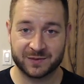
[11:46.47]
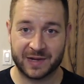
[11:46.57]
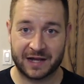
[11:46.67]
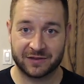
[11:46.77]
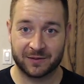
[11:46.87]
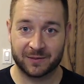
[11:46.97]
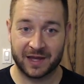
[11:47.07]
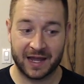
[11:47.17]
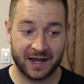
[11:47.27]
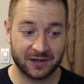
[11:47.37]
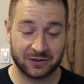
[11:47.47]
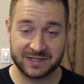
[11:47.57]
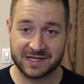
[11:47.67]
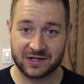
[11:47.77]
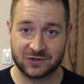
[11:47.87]
about them and a good
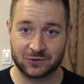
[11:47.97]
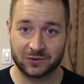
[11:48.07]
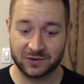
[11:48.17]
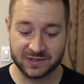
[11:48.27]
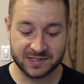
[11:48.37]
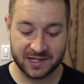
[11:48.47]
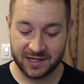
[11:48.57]
set of tools,